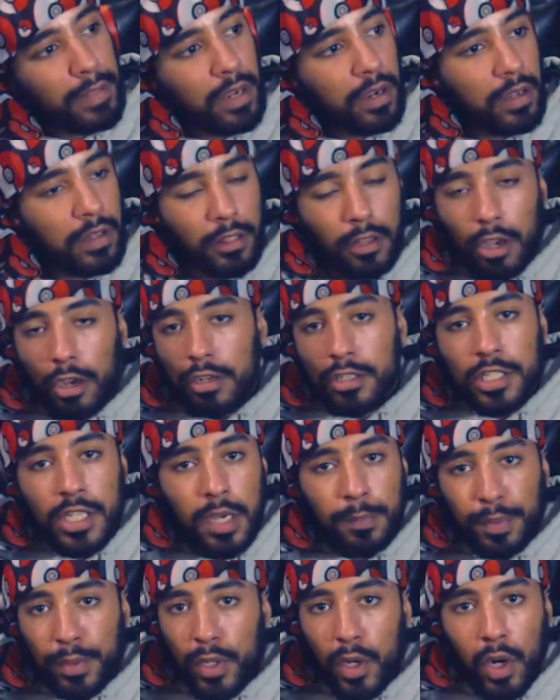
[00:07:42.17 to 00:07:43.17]
a large
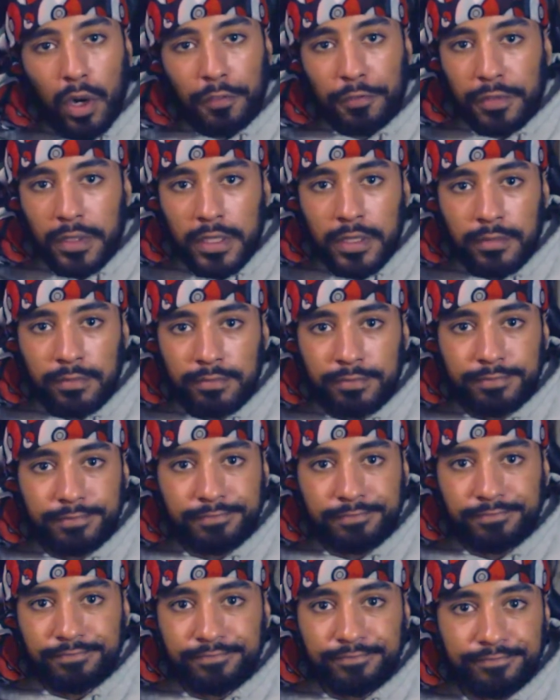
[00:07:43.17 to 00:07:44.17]
cup of coffee,
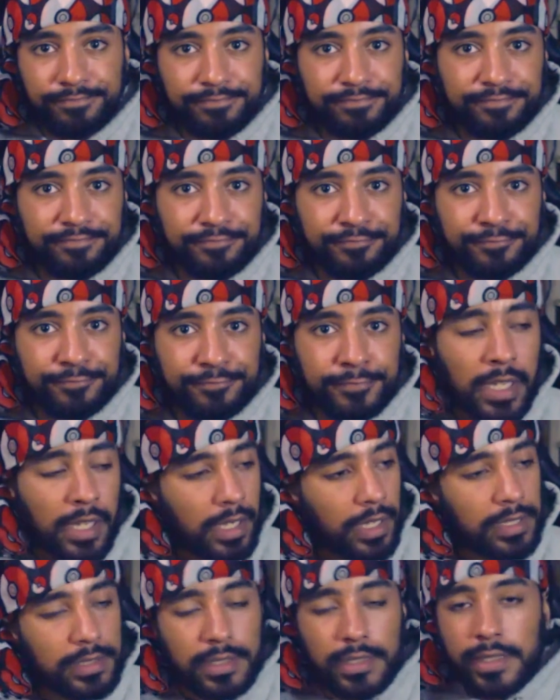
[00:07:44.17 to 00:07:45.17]

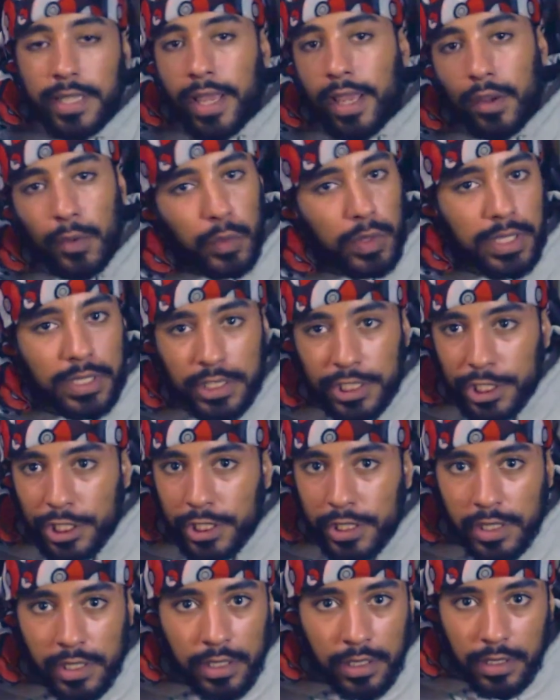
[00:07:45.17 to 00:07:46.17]
a
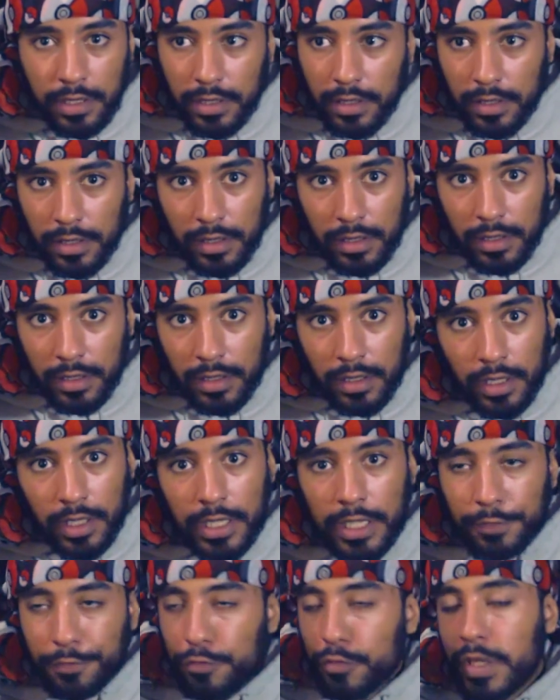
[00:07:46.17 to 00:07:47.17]
sandwich,
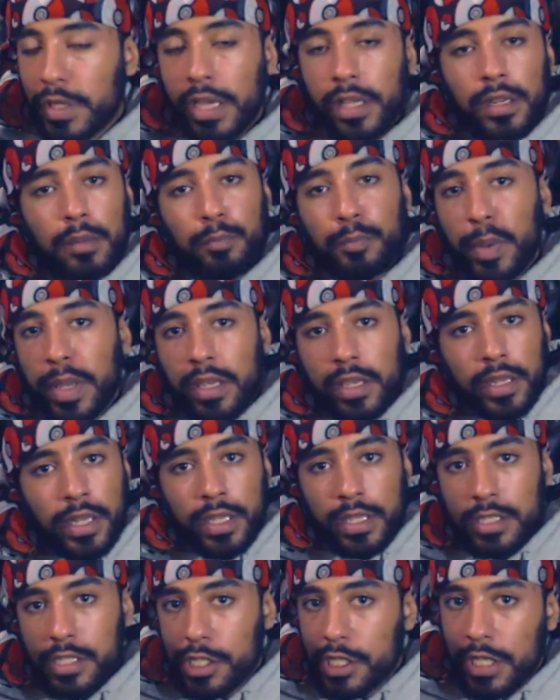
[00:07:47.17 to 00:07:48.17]
if you're getting a bacon, egg,
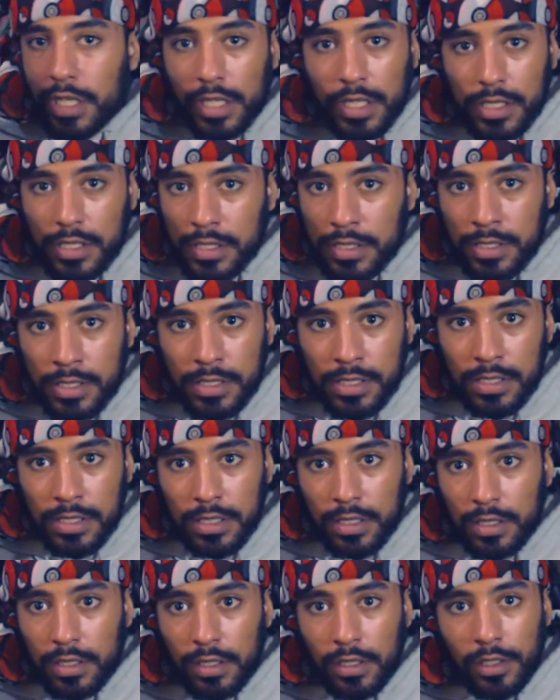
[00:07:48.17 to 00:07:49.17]
and cheese,
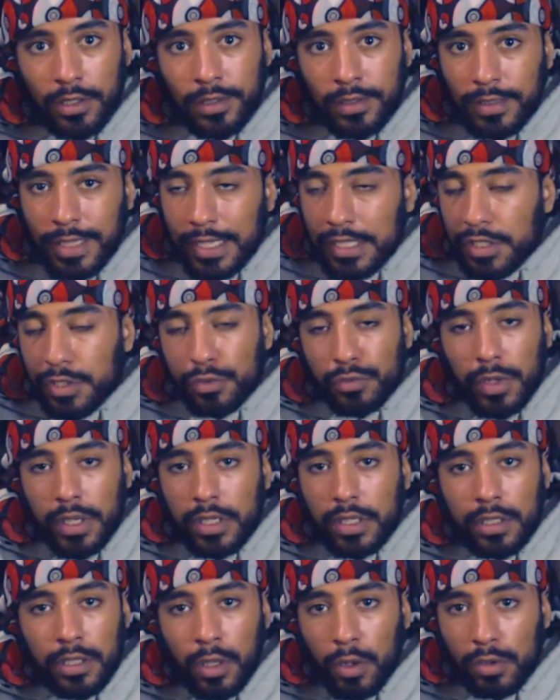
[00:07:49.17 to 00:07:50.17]
that's already
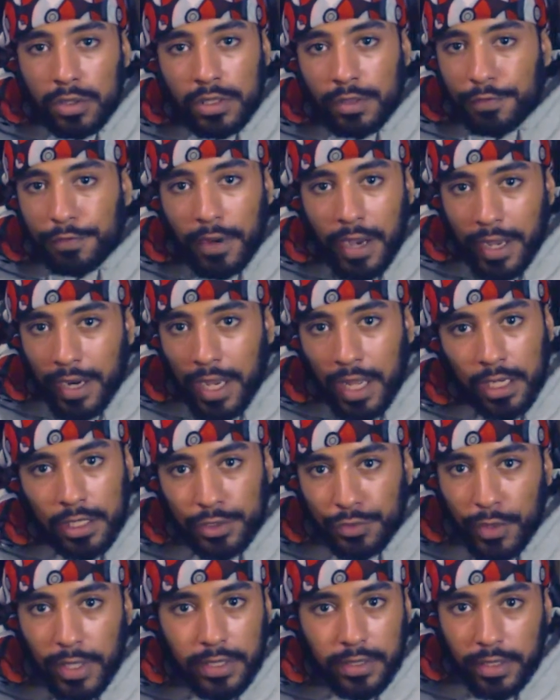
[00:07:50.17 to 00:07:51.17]
close to $5
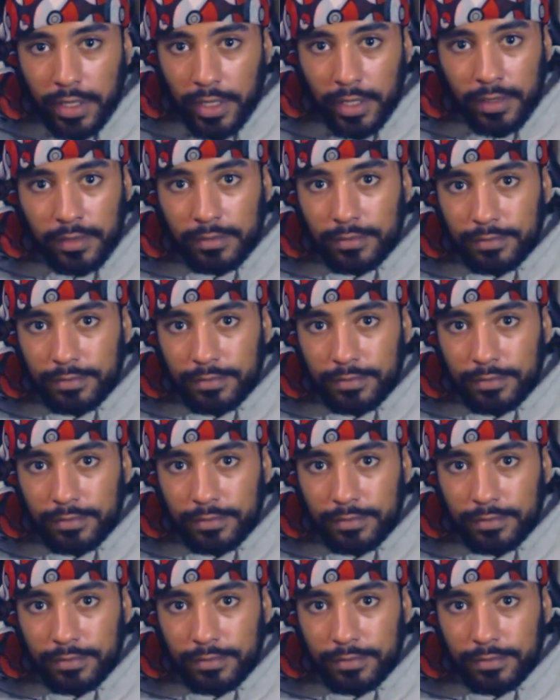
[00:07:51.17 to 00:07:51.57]
right there.